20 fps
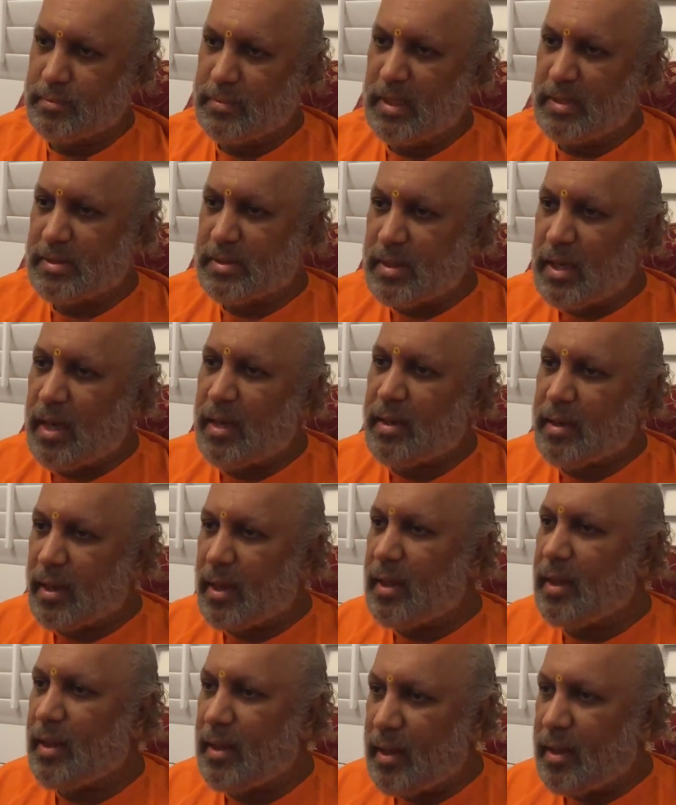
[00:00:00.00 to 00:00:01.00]
It's not
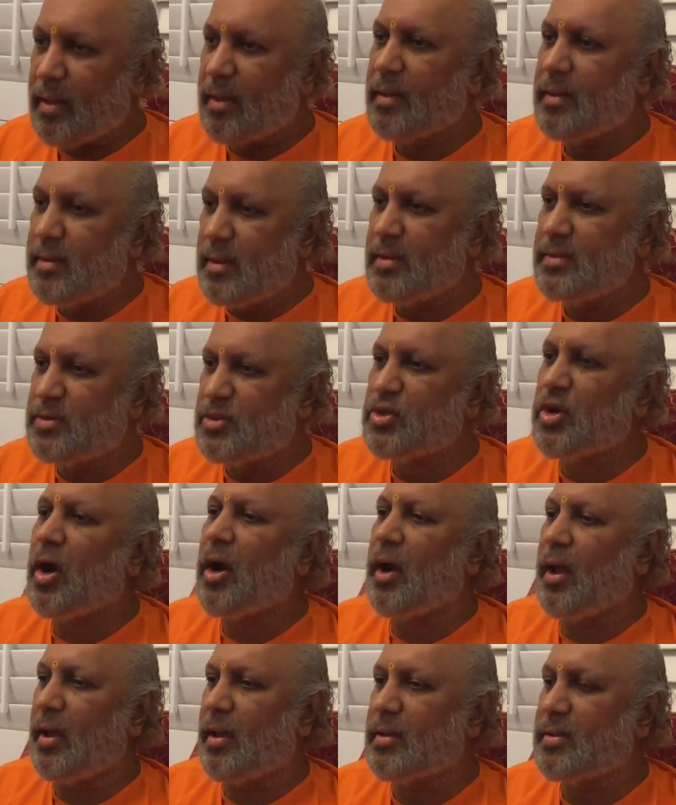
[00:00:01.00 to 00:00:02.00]
a
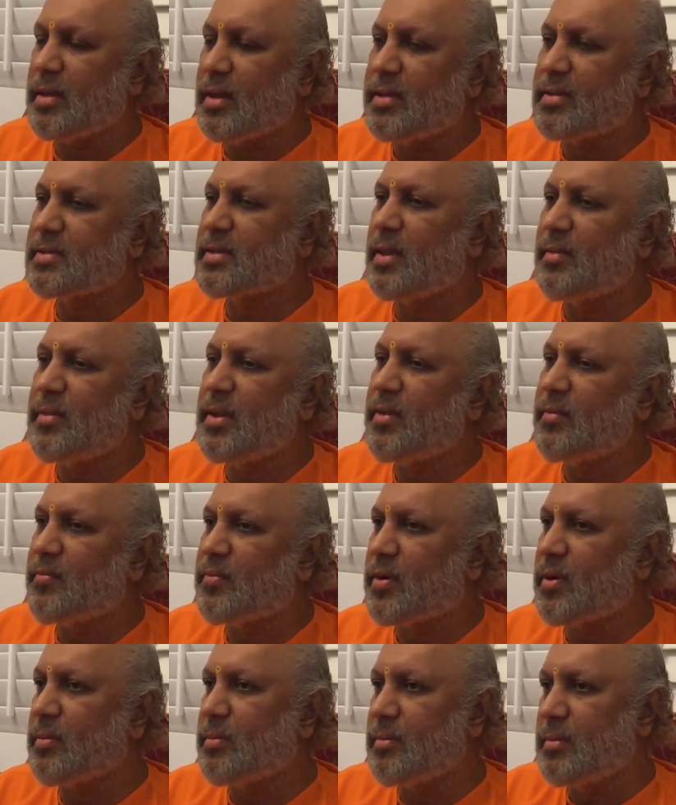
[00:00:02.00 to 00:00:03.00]
joy that is coming
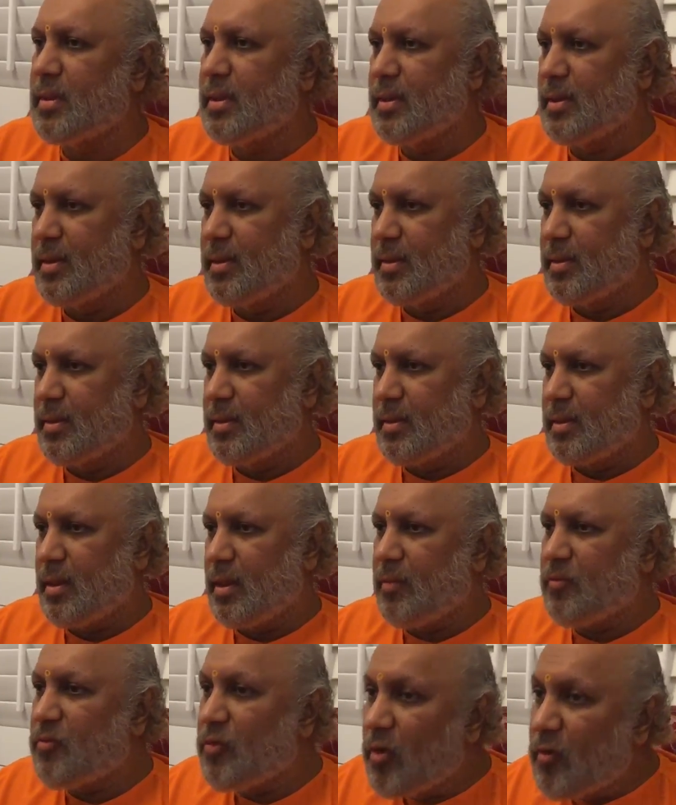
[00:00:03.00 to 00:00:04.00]
from
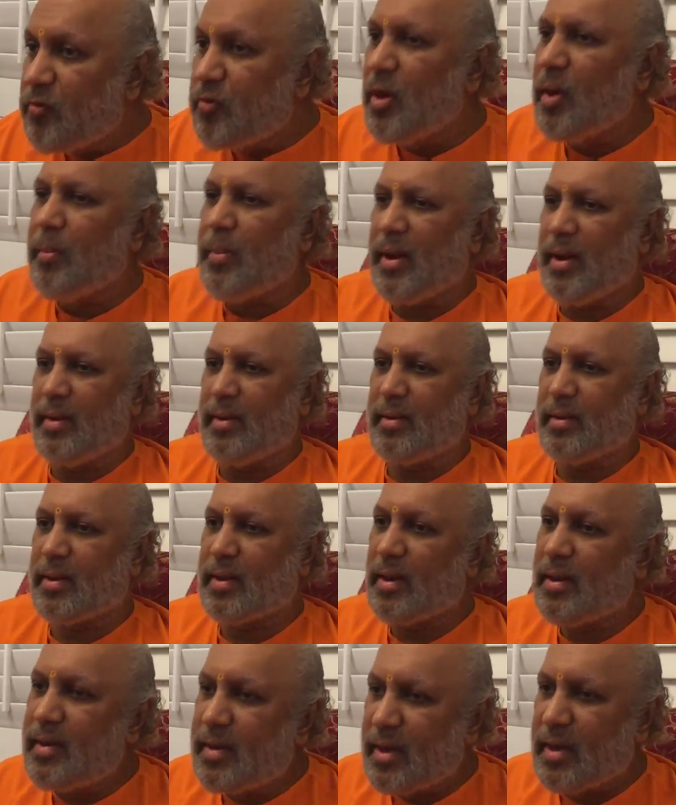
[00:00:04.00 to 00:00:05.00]
fulfillment,
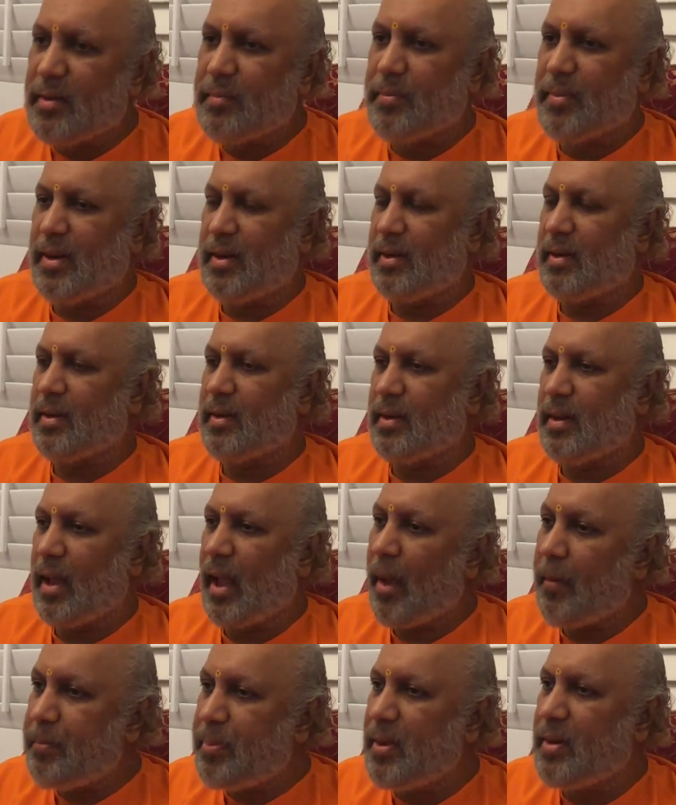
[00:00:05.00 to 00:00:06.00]
contentment,
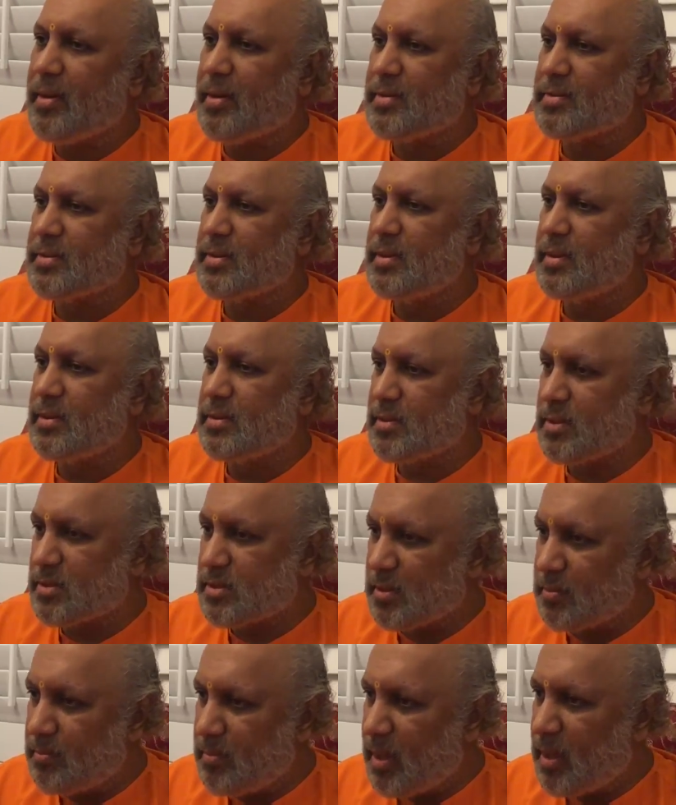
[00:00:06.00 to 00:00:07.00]
happiness. It's
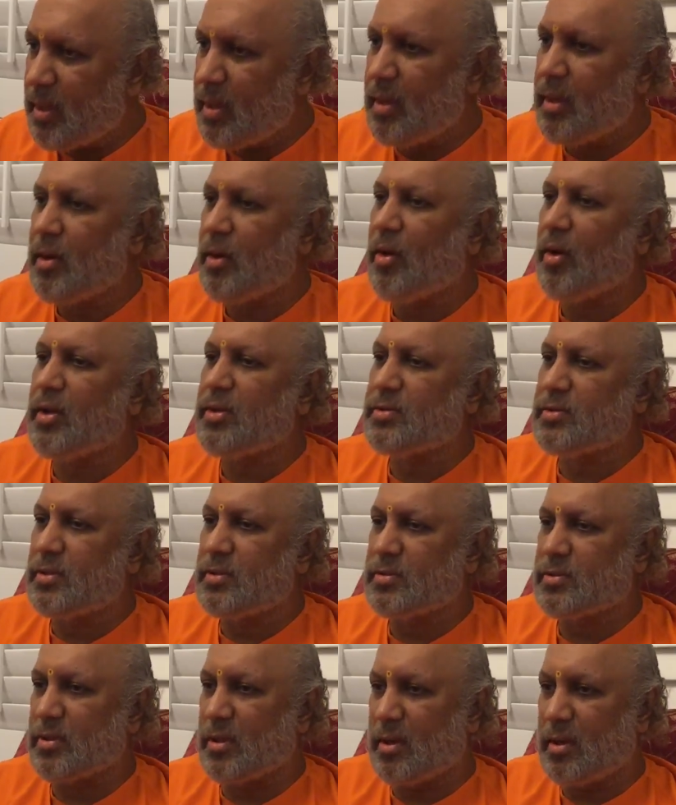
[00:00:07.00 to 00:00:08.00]
just making a noise,
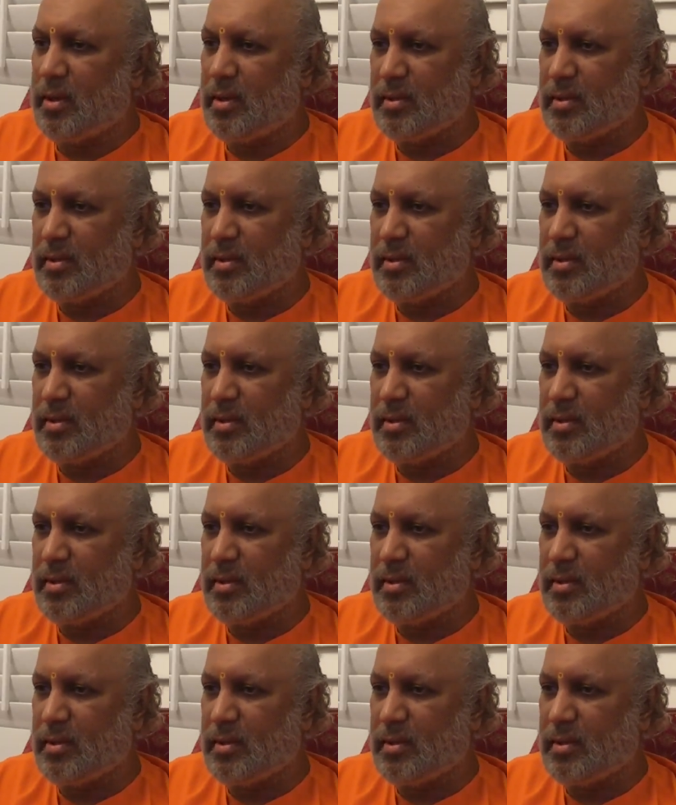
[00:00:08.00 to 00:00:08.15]
that's all.